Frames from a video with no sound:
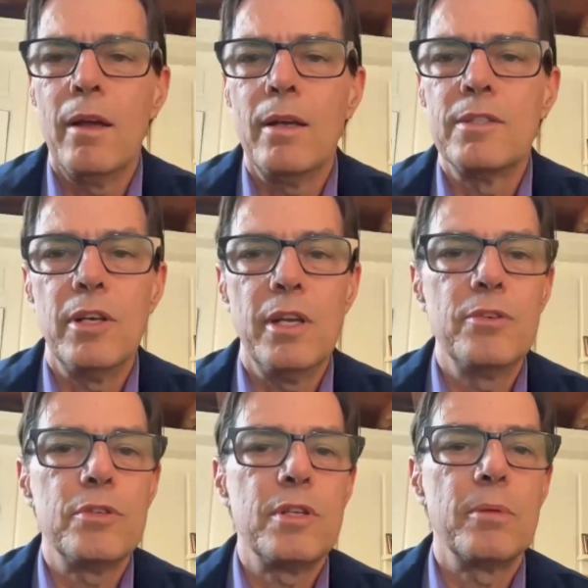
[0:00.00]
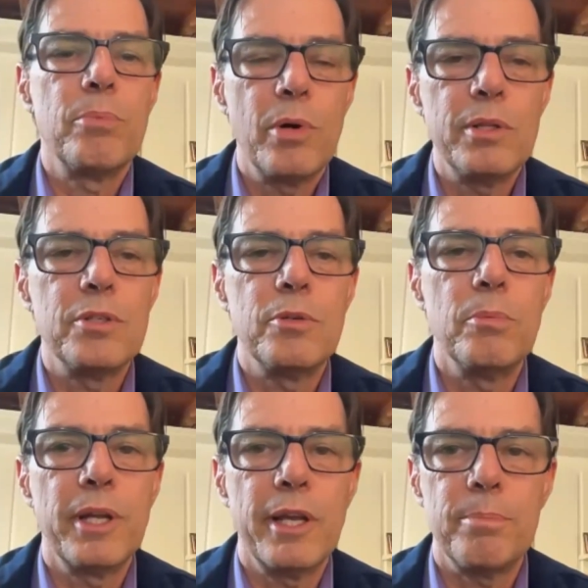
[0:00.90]
that's an interesting point that you
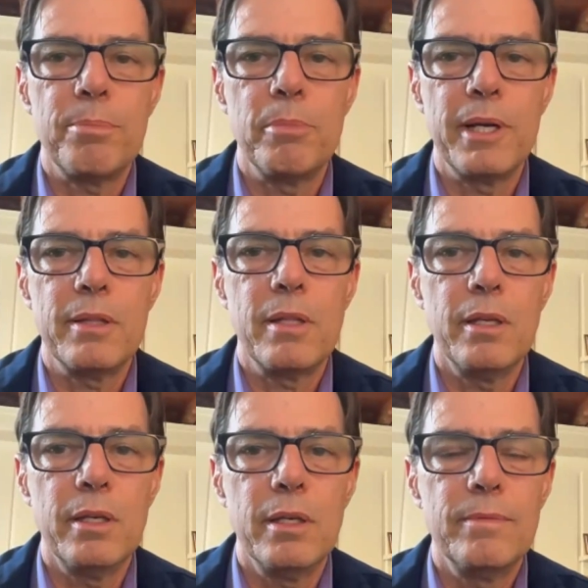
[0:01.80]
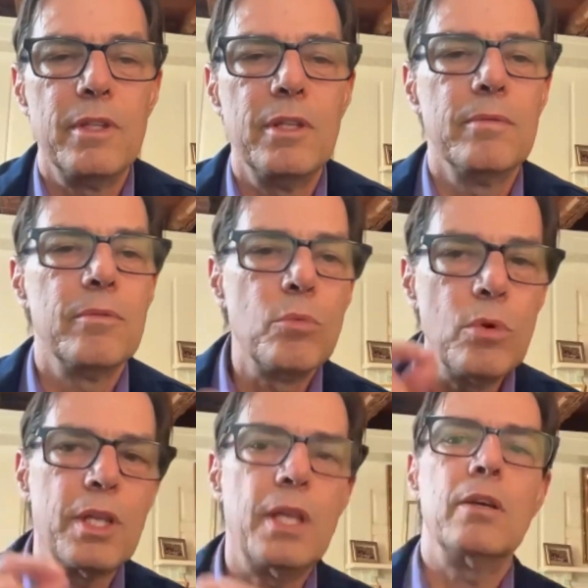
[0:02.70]
bring up about the
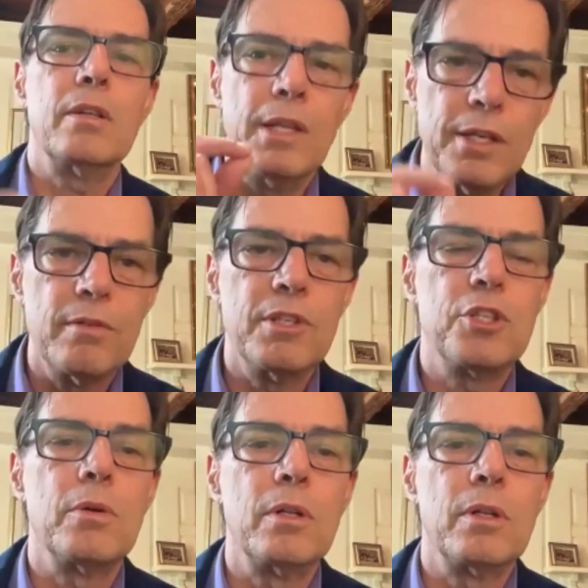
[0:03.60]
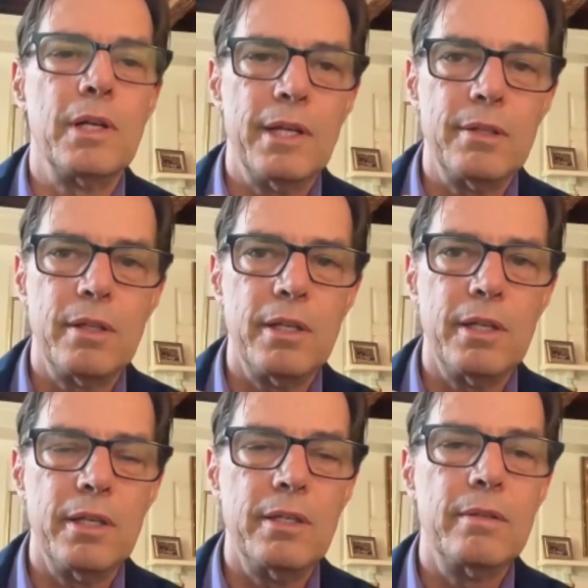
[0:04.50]
working on the individual and
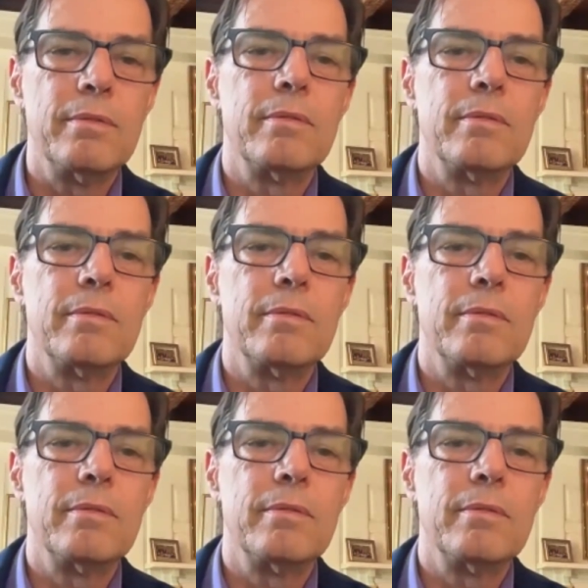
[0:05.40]
the